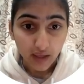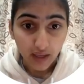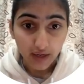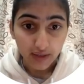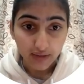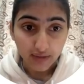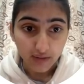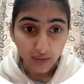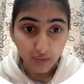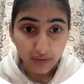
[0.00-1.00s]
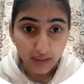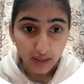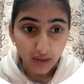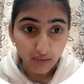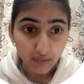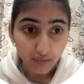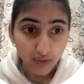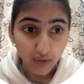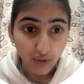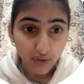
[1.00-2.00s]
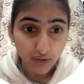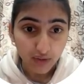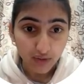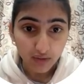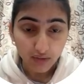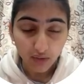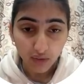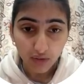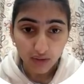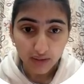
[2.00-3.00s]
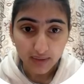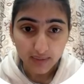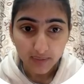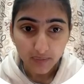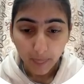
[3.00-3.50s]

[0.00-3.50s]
and we gotten only,